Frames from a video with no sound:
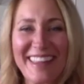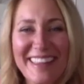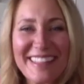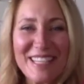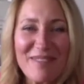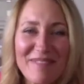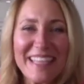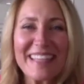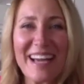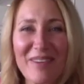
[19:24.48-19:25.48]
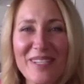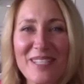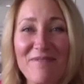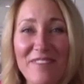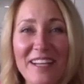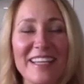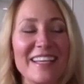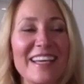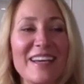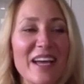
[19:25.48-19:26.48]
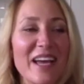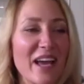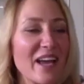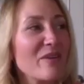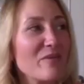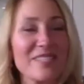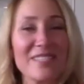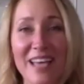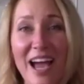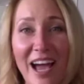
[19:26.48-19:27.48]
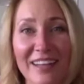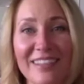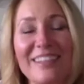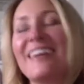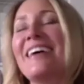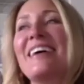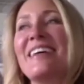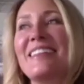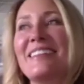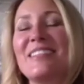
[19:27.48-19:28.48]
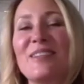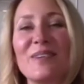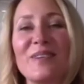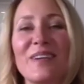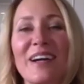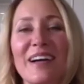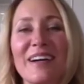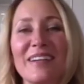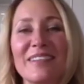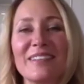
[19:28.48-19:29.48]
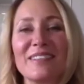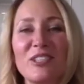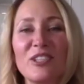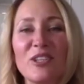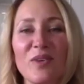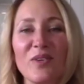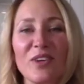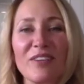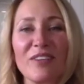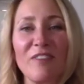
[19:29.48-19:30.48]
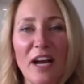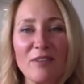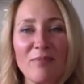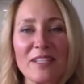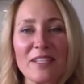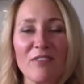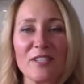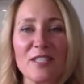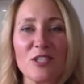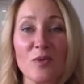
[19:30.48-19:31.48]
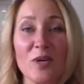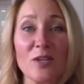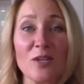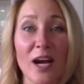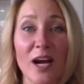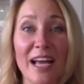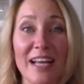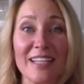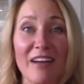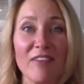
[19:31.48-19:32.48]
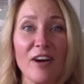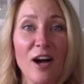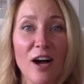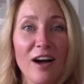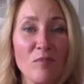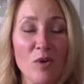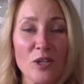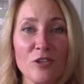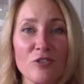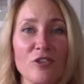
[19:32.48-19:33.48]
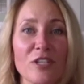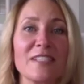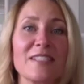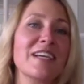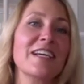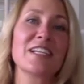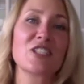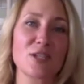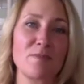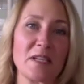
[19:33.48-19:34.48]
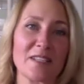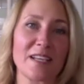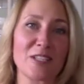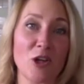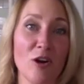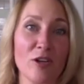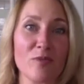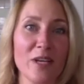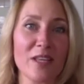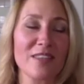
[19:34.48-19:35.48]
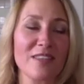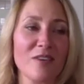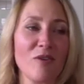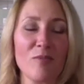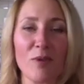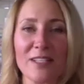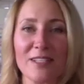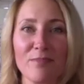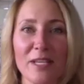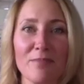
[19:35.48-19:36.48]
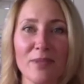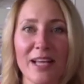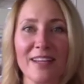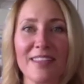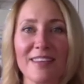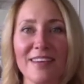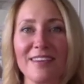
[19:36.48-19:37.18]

to me, that was funny it, it, and it was sad to uh, to find myself in a situation where I had to have more surgeries just because I started with the whole breast implant thing.